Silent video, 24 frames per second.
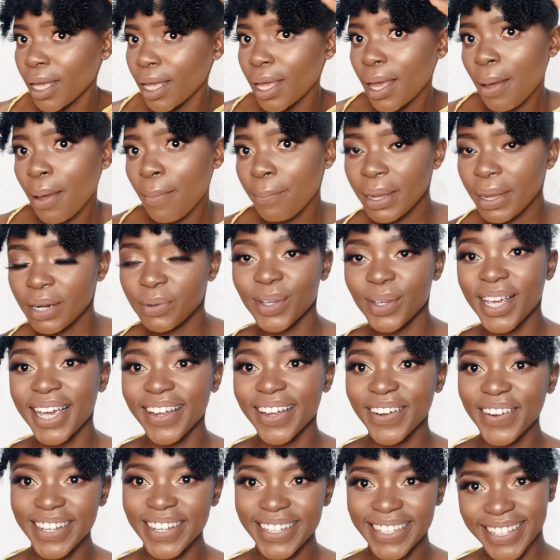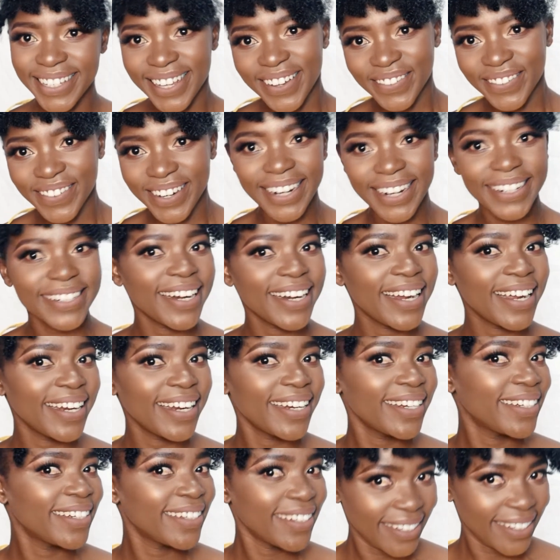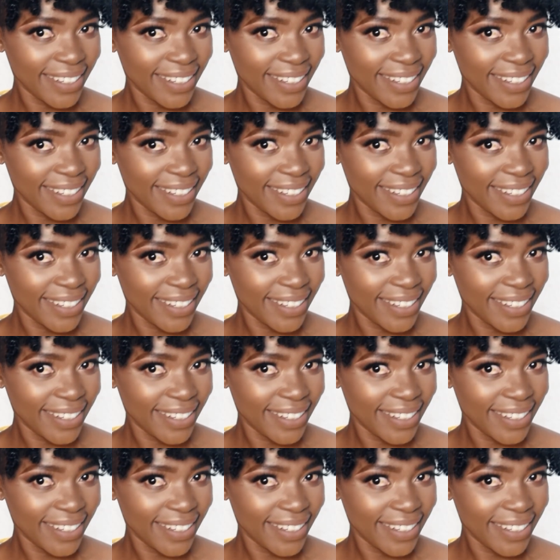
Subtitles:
But we are going somewhere, right?